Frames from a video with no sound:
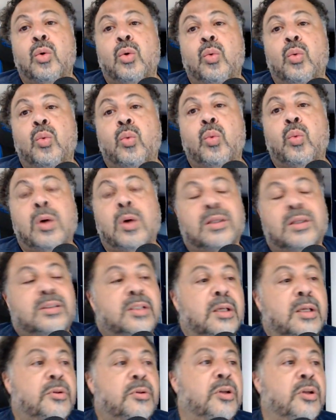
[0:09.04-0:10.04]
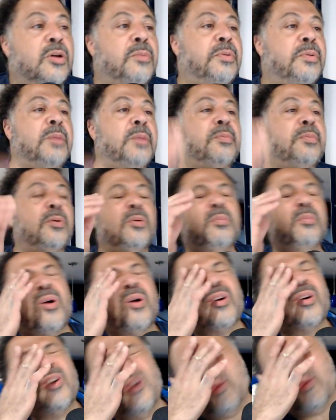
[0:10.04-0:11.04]
What's up, good people?
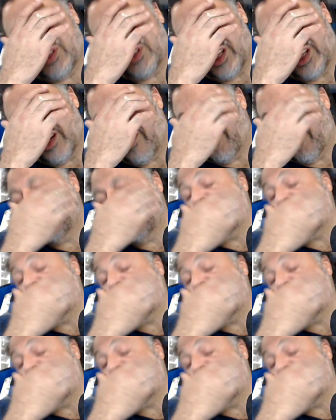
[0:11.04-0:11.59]
Mark Holmes here, and as